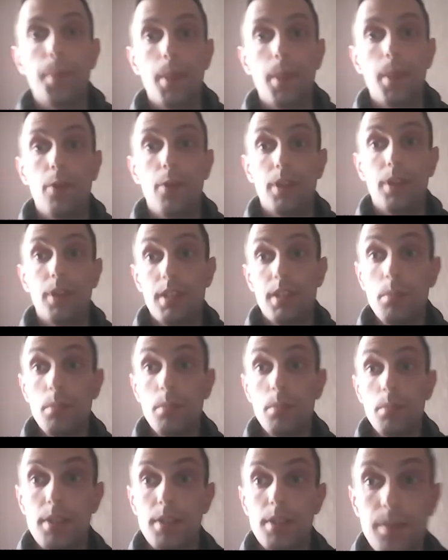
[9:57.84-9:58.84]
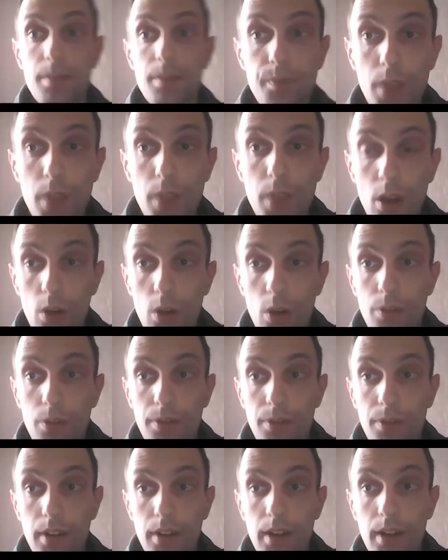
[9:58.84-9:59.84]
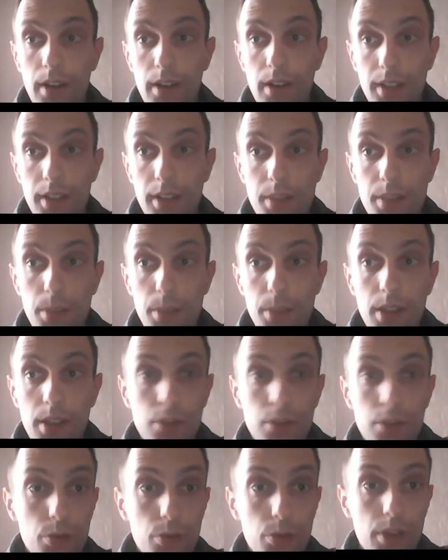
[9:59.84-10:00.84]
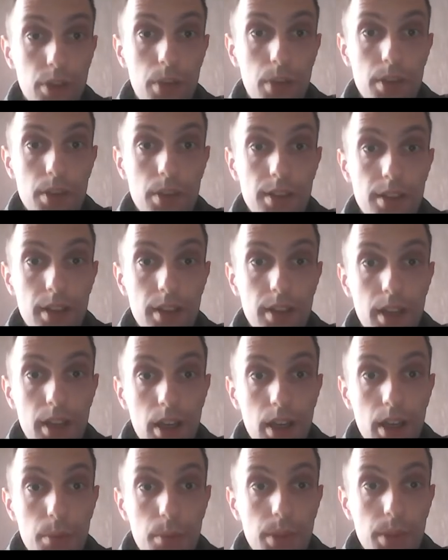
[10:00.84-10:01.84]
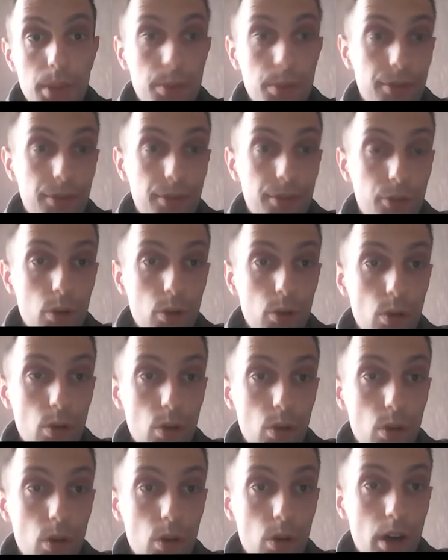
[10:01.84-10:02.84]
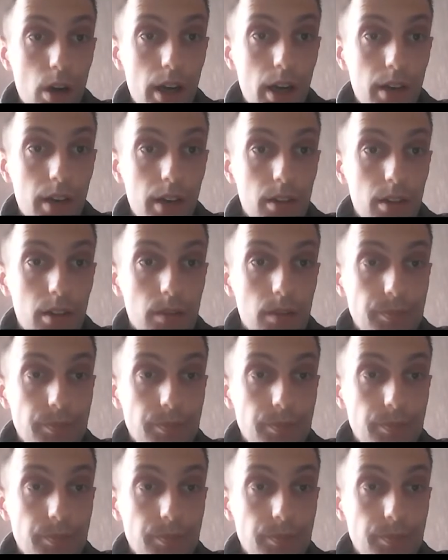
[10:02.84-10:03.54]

of examples of k-spanning tournaments. But before I